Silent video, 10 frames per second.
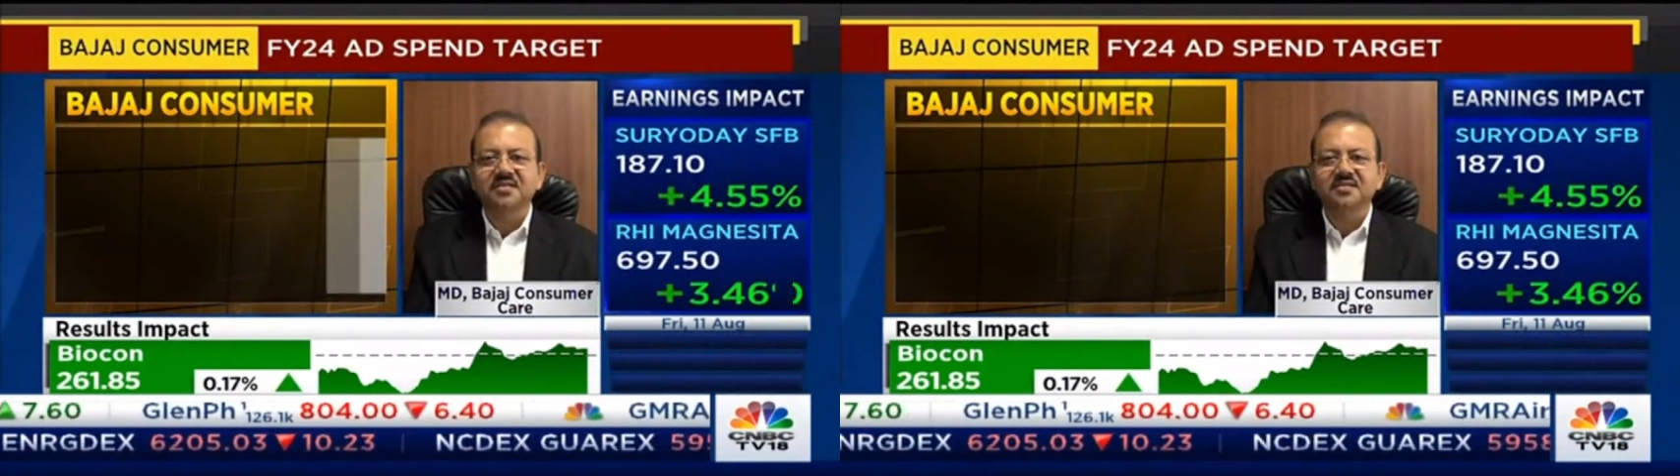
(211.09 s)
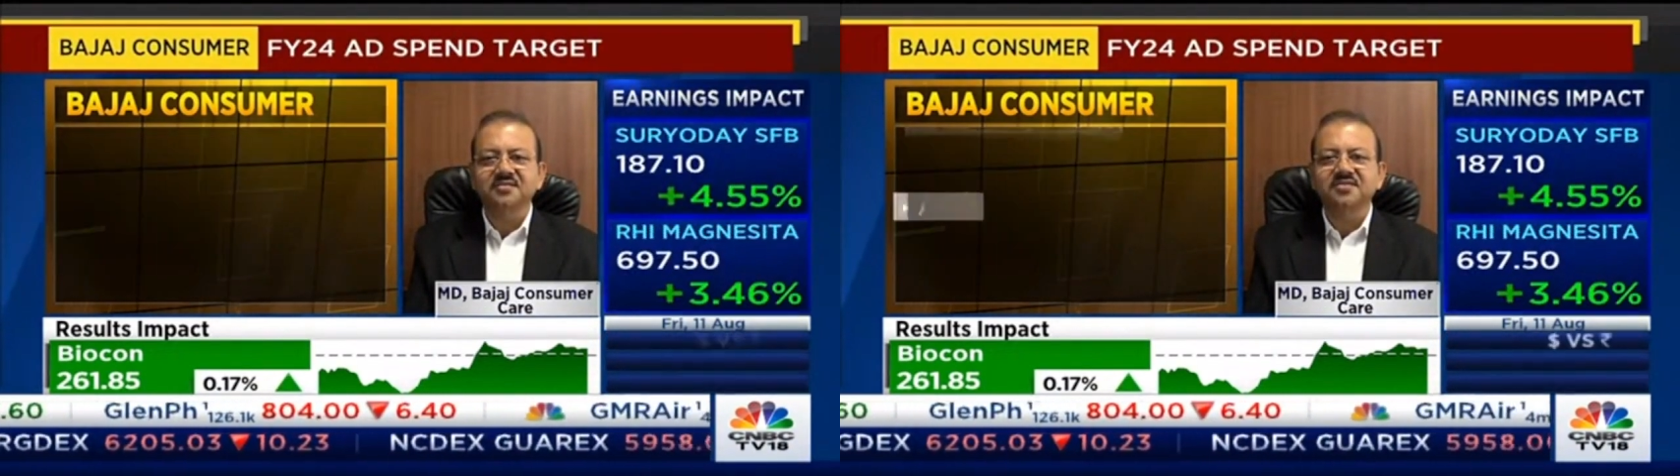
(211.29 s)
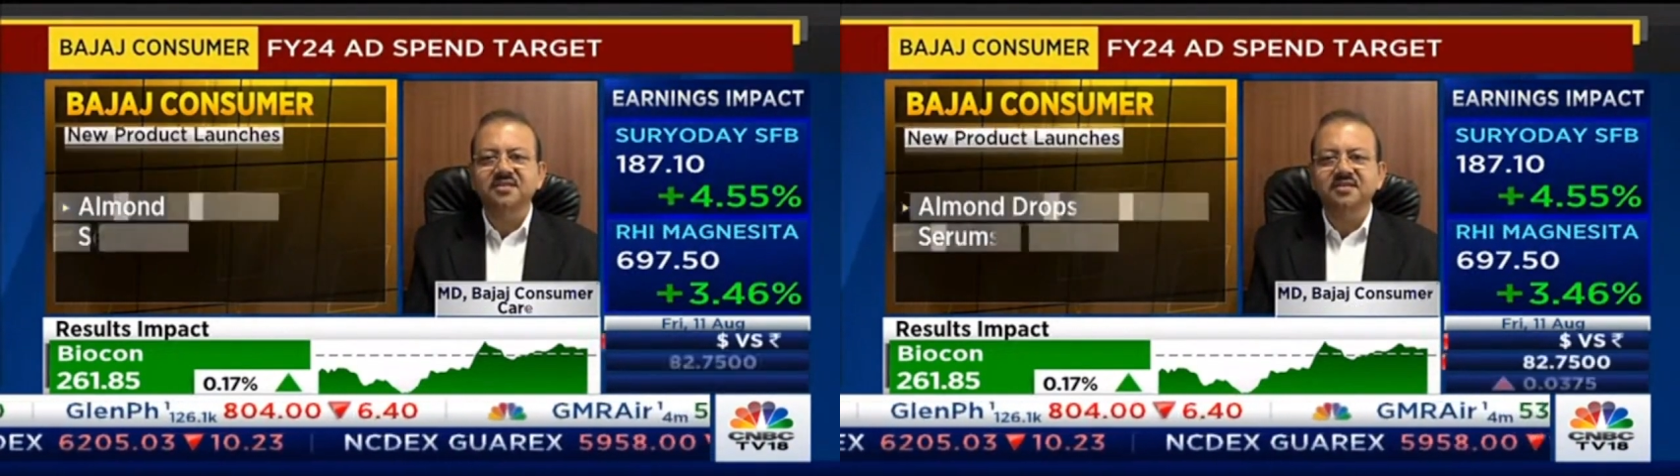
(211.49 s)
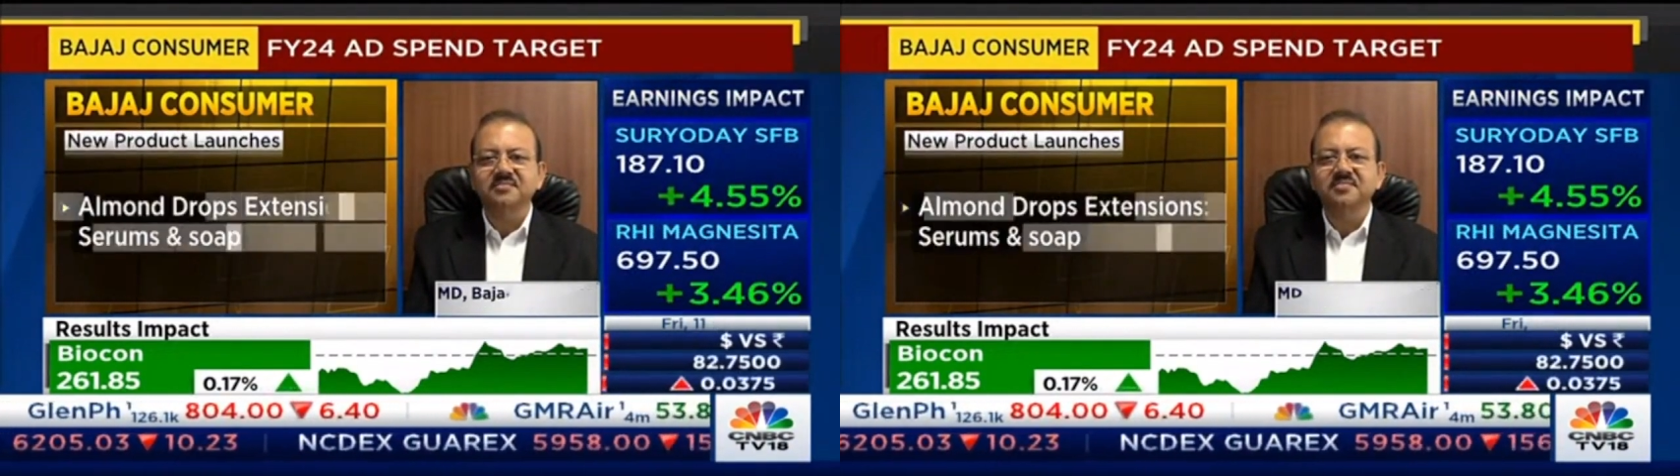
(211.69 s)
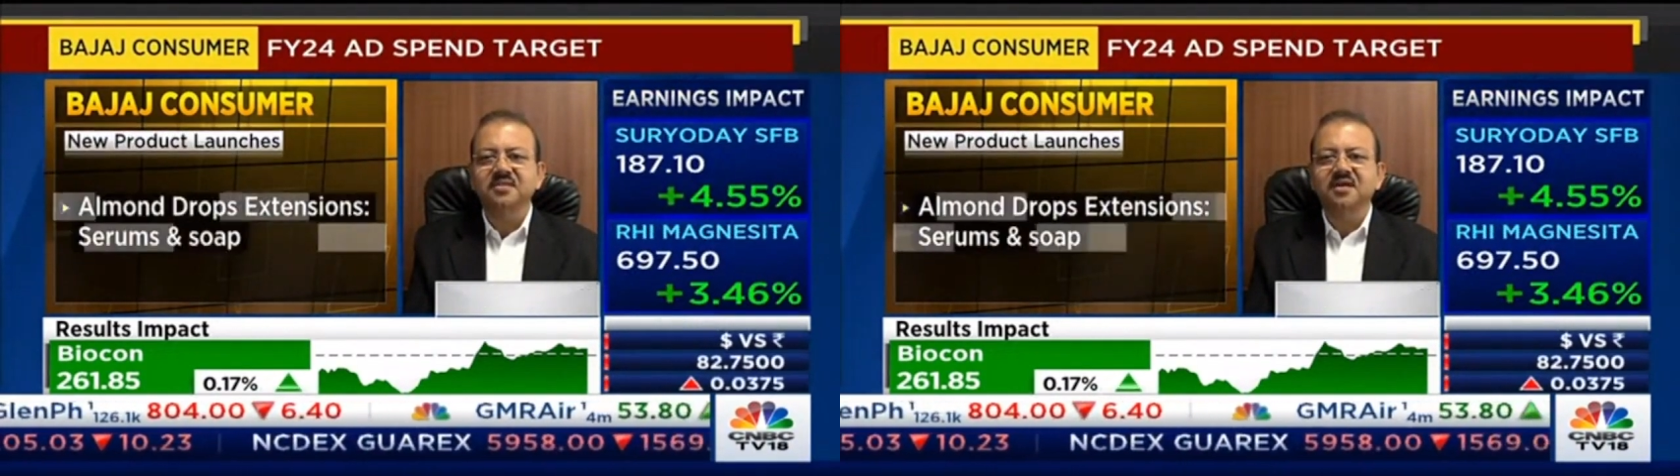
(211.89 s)
the
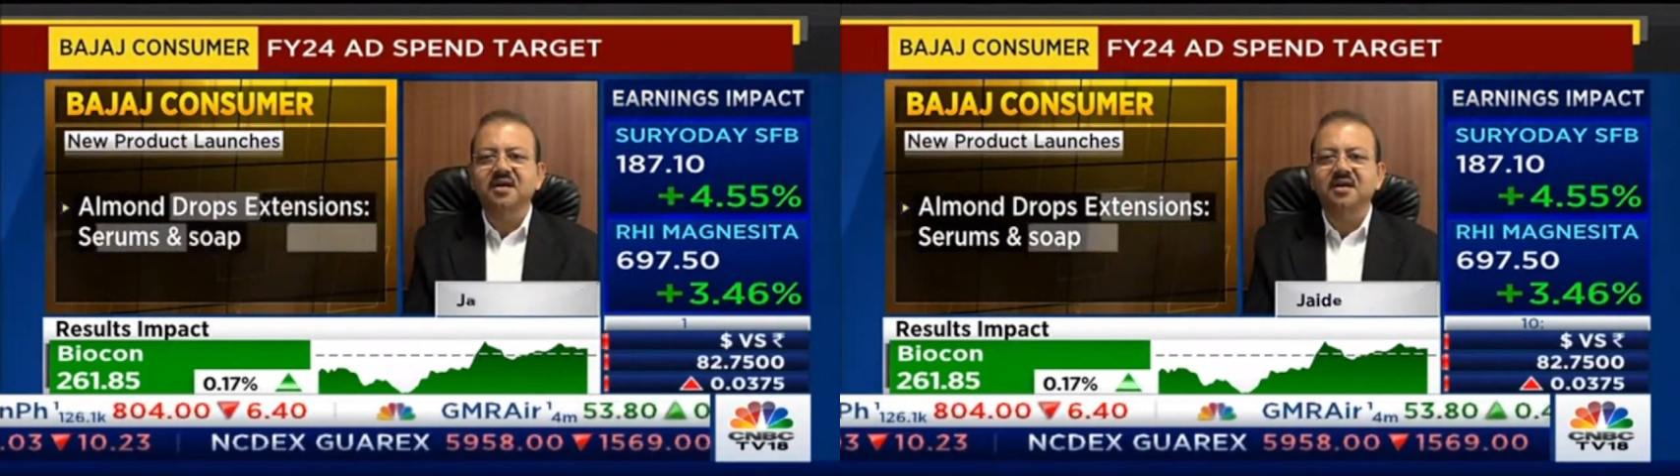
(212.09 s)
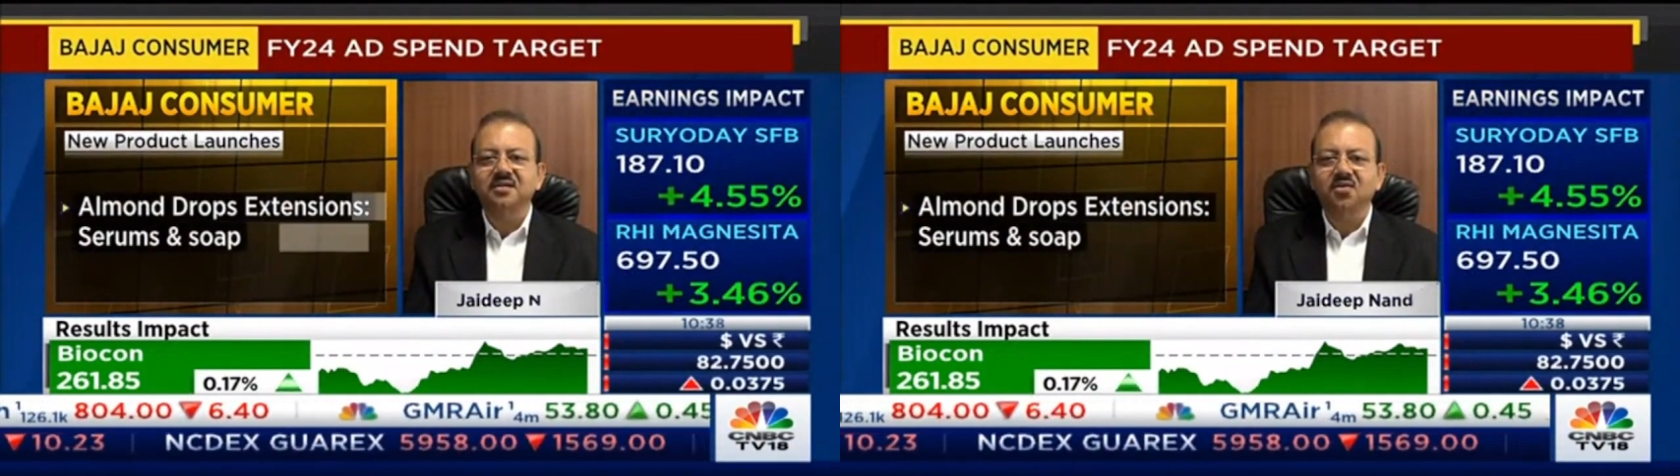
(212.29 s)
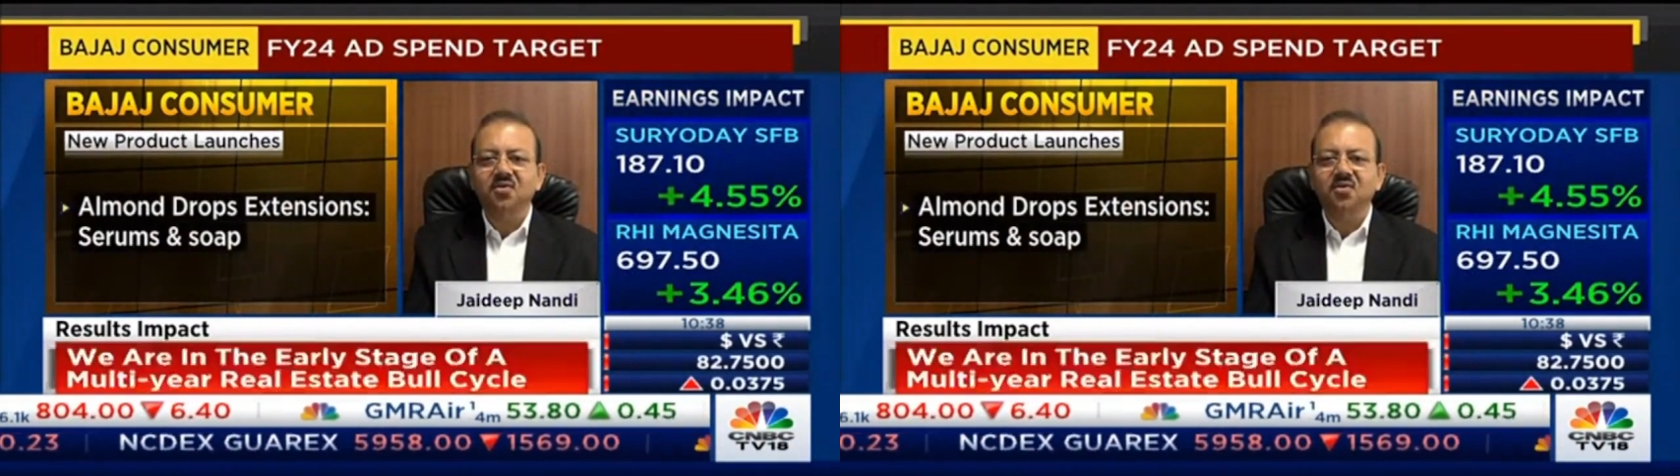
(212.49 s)
serum, the argan